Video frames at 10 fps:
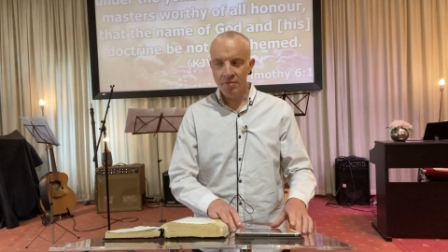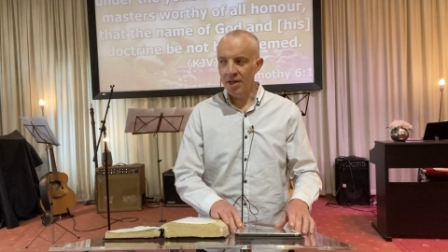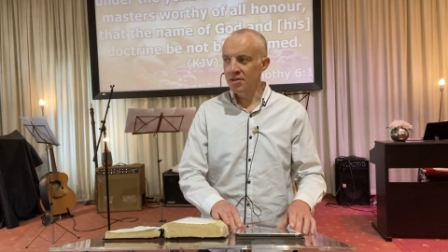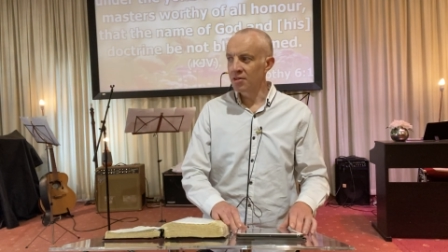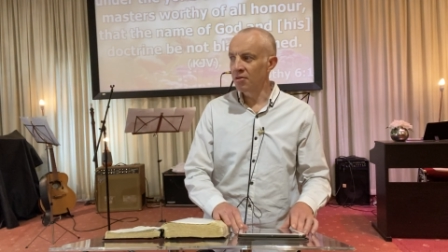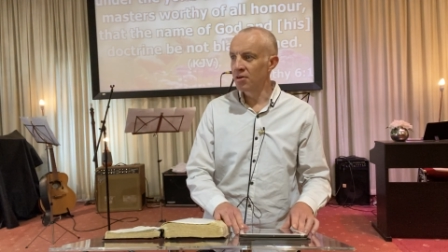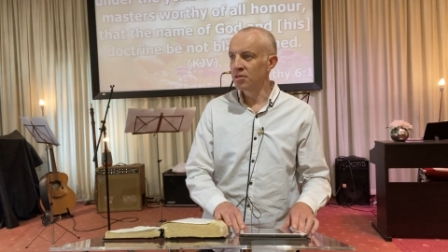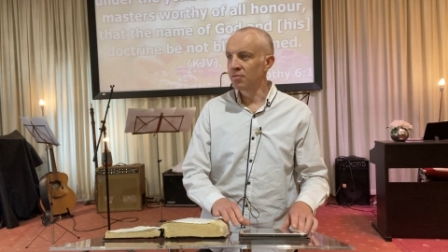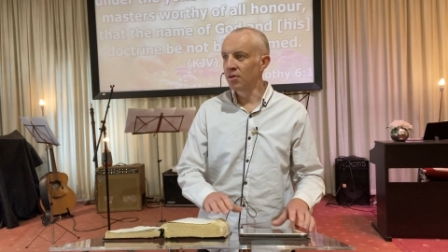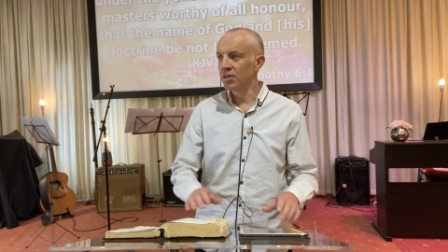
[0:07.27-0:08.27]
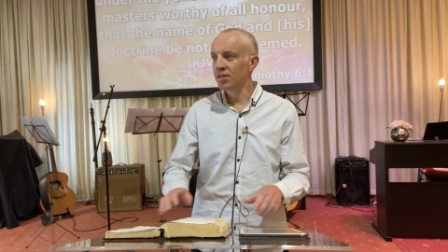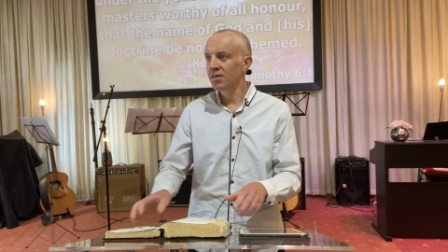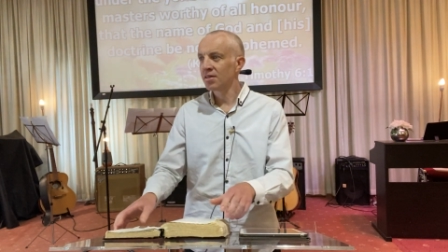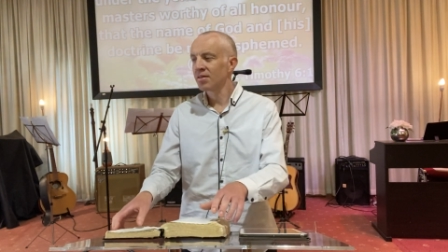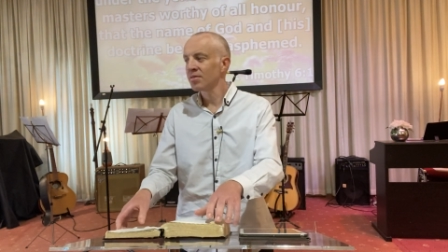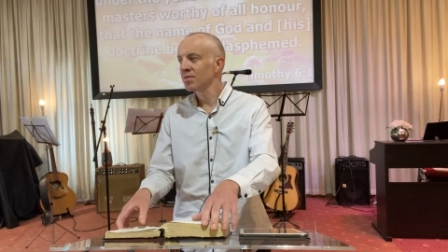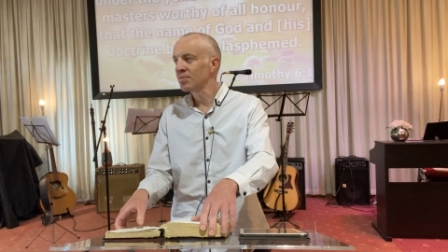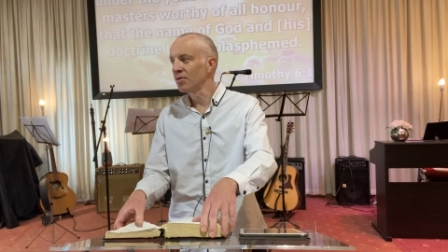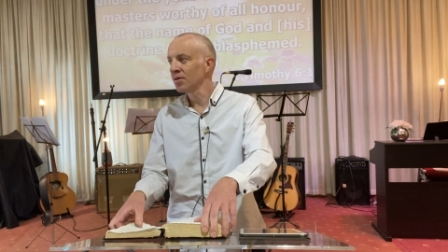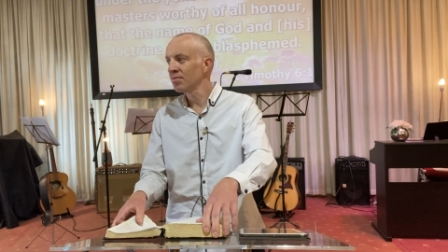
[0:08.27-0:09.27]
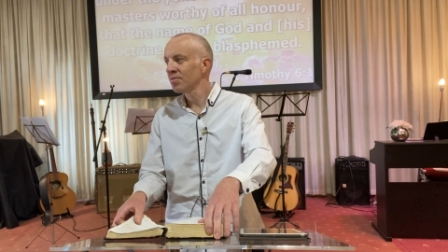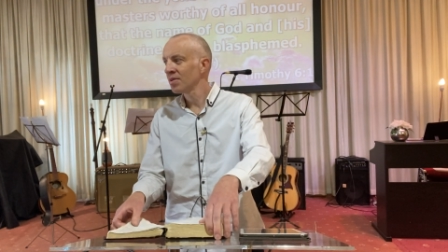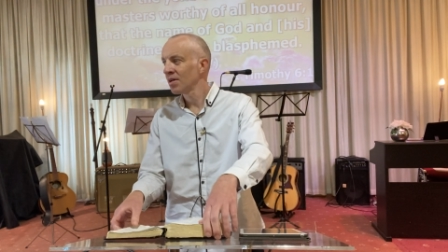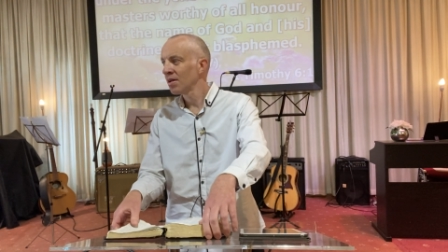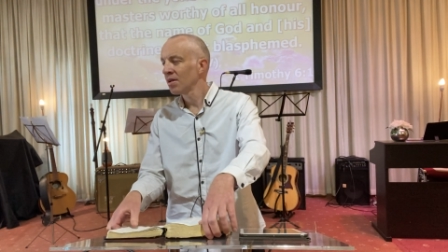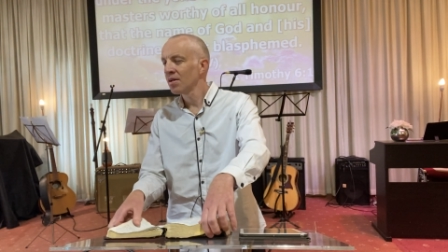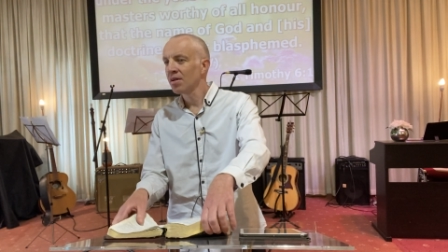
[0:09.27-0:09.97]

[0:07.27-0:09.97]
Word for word: nice encouraging words spoken. Amen.